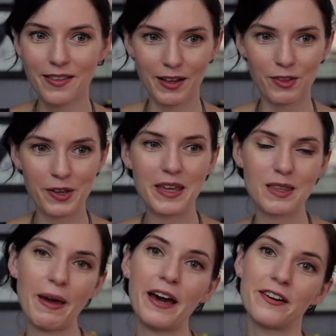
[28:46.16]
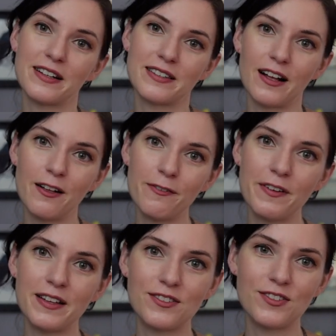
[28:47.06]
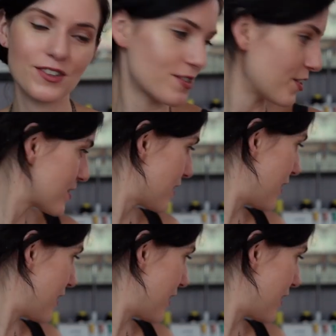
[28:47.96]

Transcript: like, looking at the pattern itself, it just looks